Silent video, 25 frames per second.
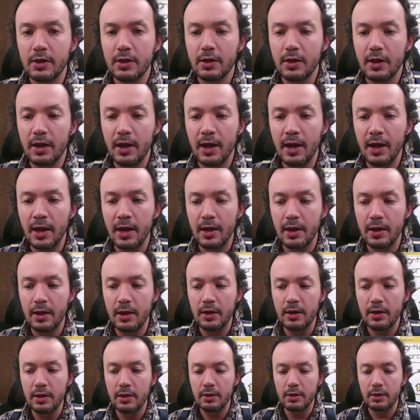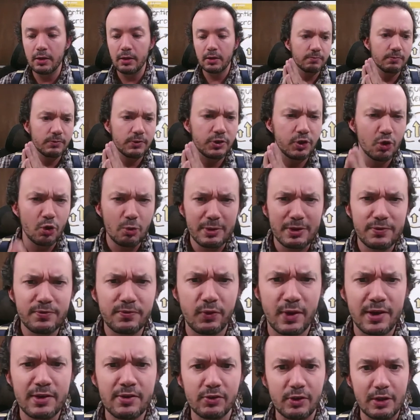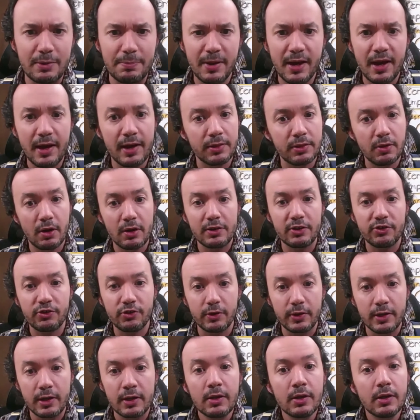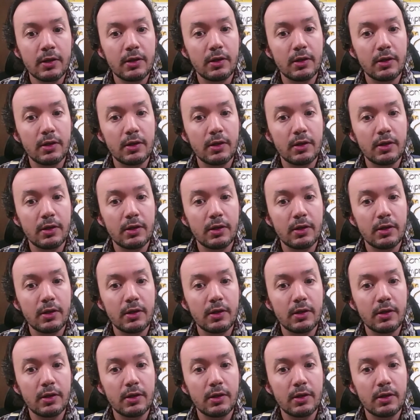a human-friendly path, honestly.